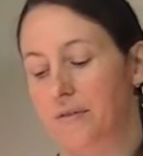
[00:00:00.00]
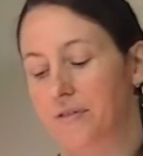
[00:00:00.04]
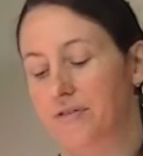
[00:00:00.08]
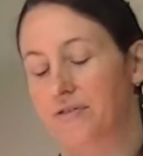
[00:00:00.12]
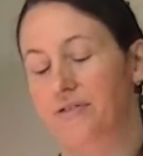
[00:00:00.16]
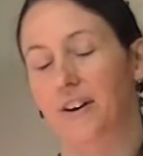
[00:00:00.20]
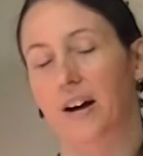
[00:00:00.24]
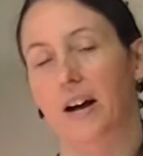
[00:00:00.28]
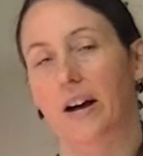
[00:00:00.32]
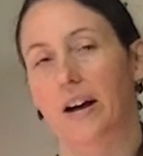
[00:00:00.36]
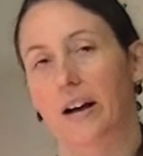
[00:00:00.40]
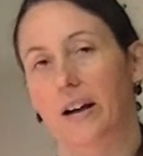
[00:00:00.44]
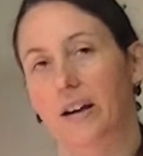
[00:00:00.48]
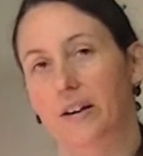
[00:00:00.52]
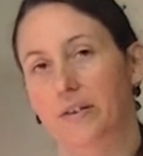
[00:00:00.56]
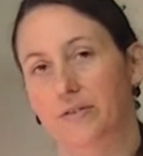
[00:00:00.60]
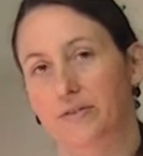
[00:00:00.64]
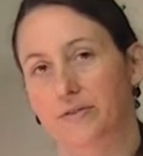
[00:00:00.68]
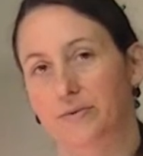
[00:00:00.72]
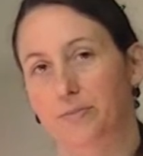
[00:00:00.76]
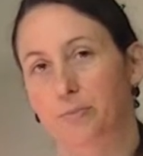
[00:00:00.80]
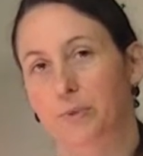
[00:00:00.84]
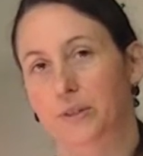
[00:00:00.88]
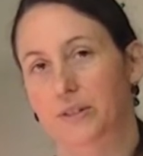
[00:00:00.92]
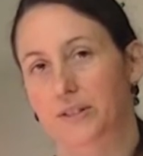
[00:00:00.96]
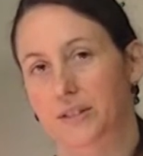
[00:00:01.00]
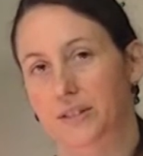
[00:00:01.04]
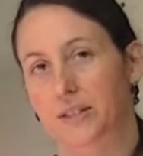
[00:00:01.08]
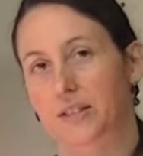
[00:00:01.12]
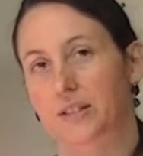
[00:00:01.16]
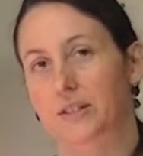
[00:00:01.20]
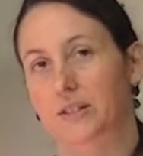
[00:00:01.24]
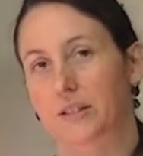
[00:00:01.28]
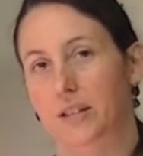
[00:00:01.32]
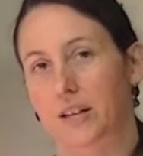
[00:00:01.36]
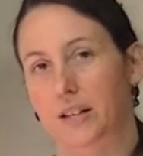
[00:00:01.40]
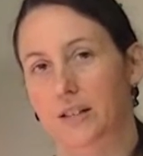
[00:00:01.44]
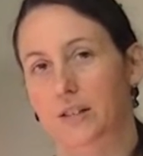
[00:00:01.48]
5 Brazil
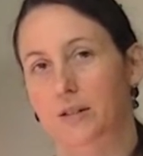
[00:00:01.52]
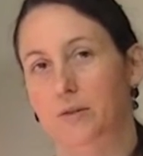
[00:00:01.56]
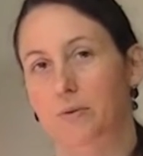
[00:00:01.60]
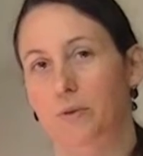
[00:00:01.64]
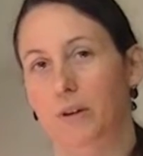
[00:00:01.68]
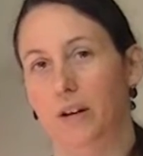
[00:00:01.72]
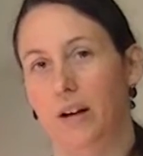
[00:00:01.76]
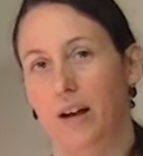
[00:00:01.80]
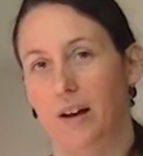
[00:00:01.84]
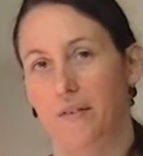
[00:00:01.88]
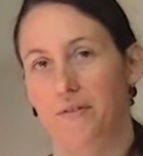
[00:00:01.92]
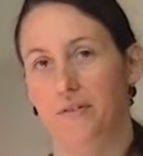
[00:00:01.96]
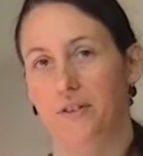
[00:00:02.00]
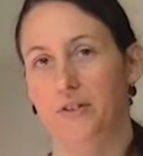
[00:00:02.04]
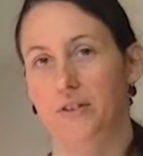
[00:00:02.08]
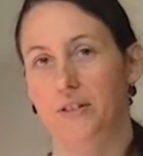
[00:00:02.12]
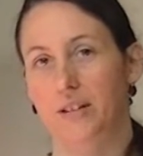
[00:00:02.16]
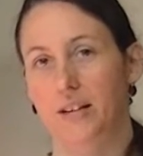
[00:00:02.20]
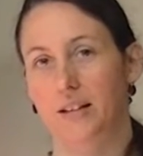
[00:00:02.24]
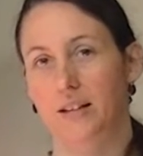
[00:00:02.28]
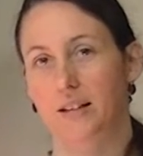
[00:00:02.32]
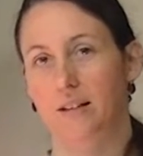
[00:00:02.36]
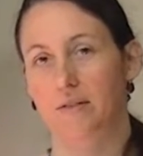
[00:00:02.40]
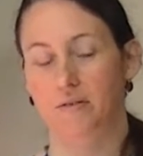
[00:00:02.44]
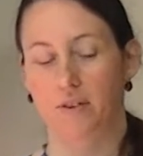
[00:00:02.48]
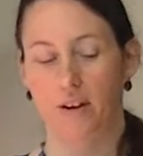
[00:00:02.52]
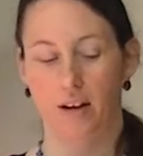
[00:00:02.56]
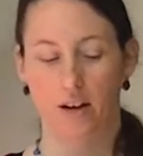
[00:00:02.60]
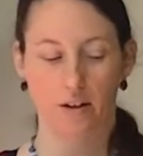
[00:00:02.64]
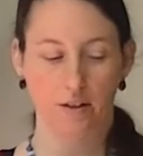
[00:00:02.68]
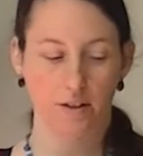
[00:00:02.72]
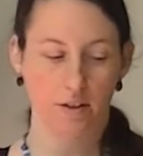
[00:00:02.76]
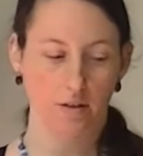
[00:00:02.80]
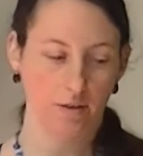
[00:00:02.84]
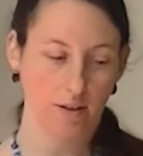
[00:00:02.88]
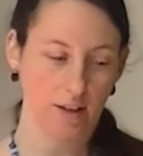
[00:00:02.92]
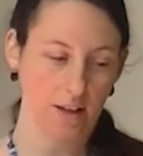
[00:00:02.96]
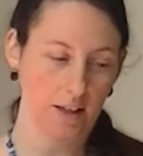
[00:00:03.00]
nuts will have your daily
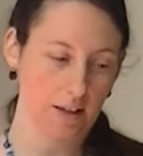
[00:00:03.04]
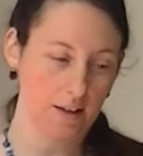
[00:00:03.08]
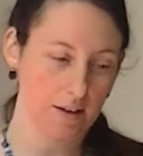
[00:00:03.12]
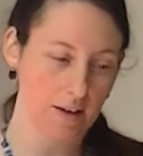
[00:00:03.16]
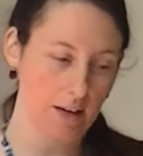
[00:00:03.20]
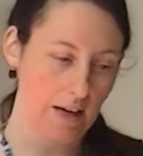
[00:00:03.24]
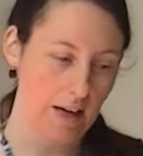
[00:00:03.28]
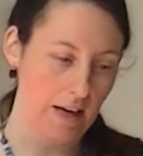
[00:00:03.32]
value needed.